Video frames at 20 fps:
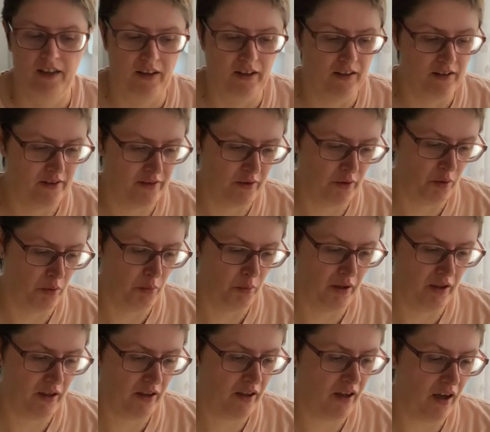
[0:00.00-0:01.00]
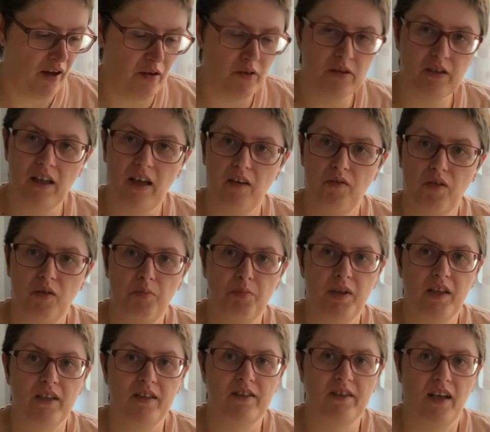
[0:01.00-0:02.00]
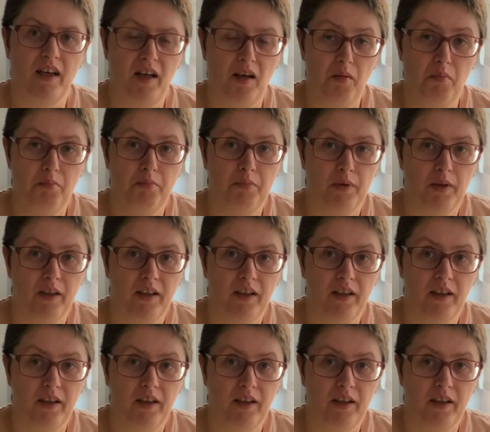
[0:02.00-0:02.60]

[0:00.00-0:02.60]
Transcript: So when I count every piece up,